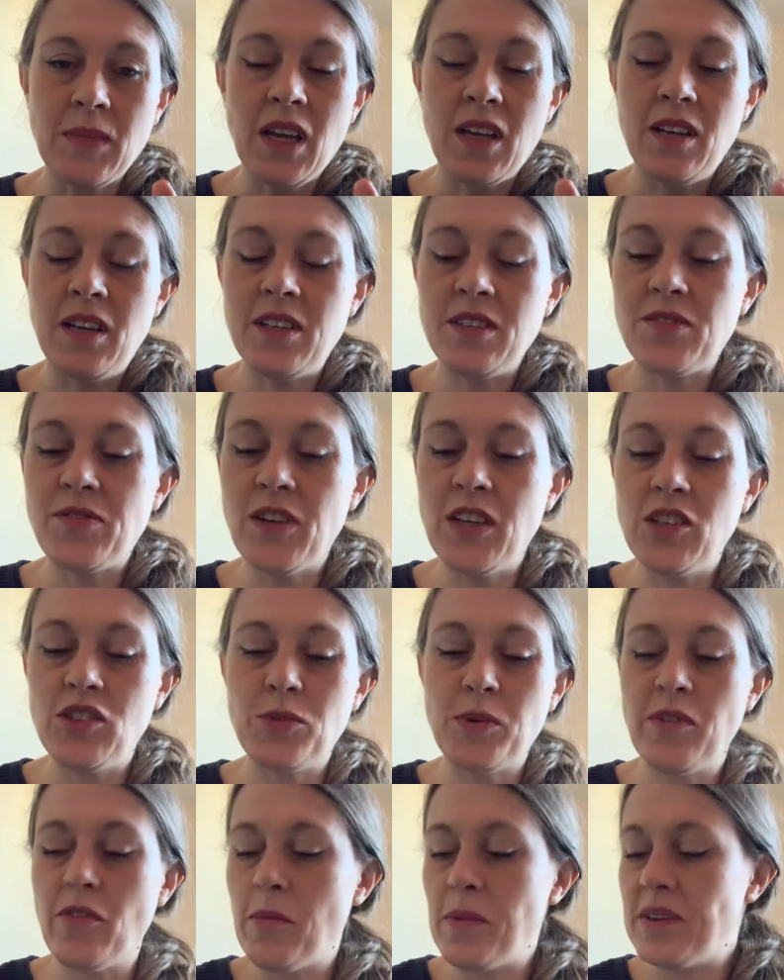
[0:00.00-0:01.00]
Let's finish
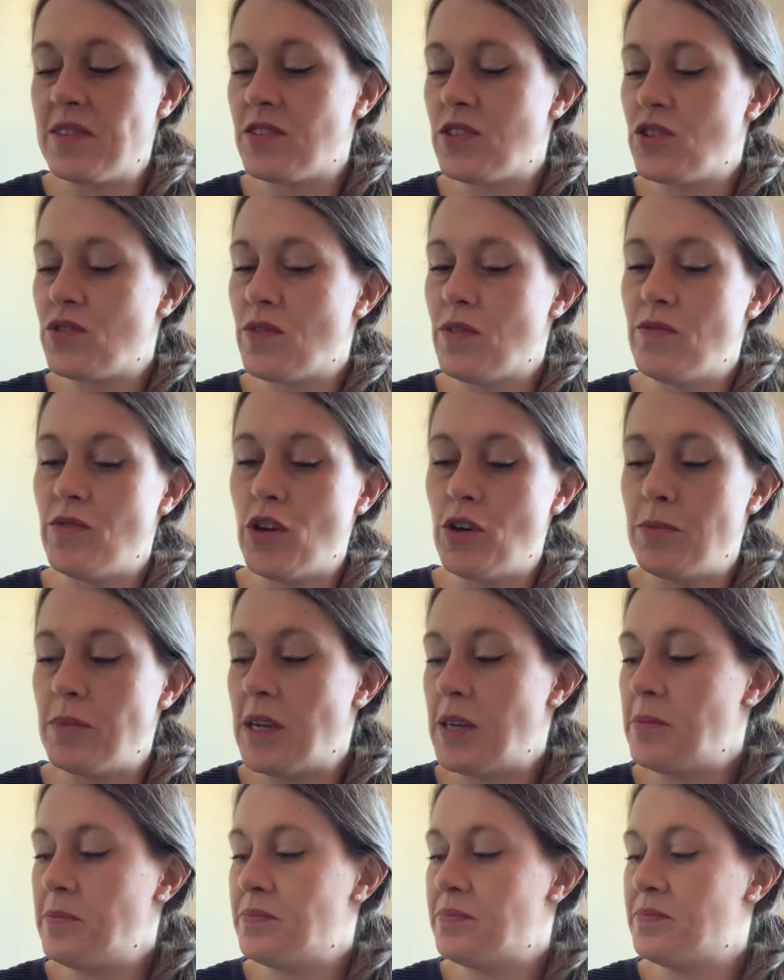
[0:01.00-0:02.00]
with a message from
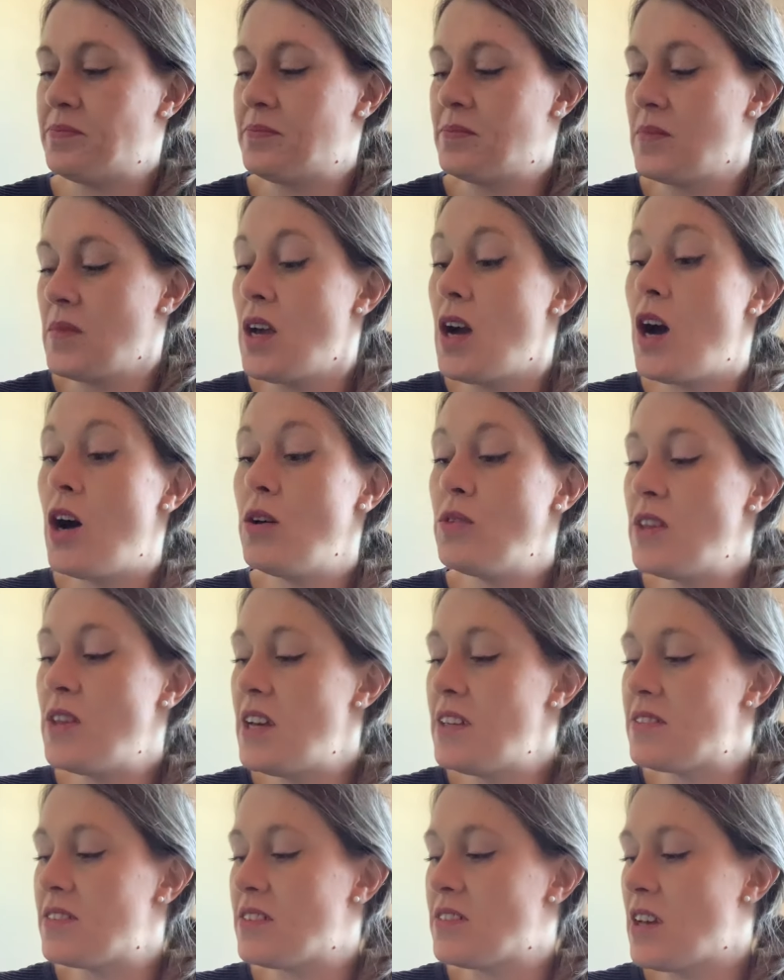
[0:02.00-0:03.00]
Rumi. Oh,
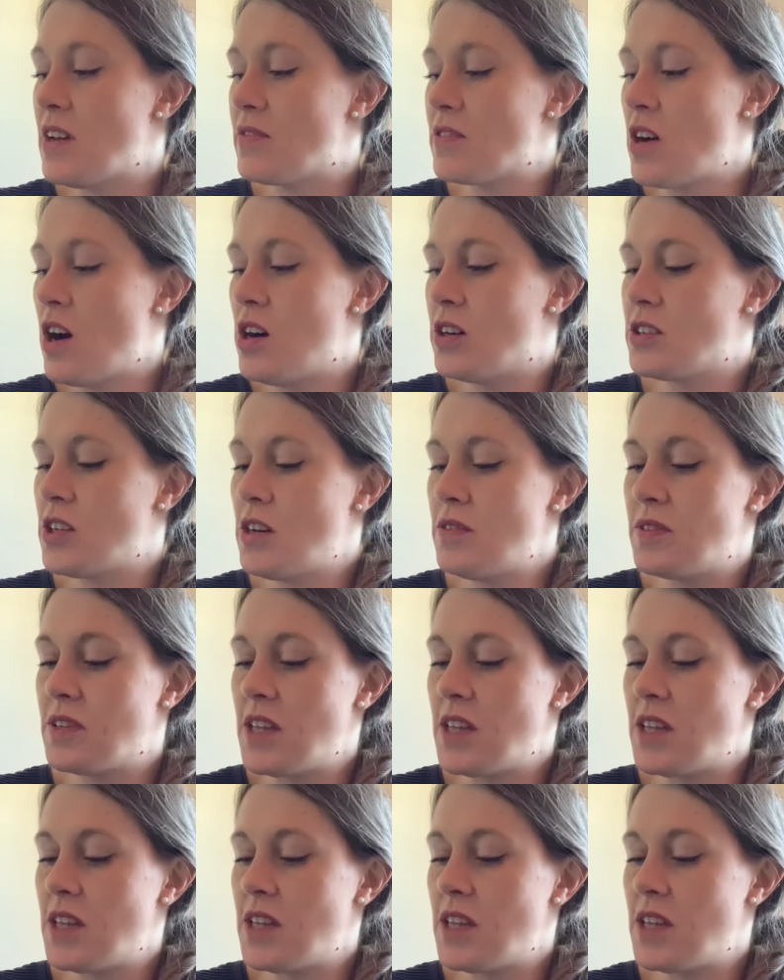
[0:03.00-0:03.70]
there's the death card over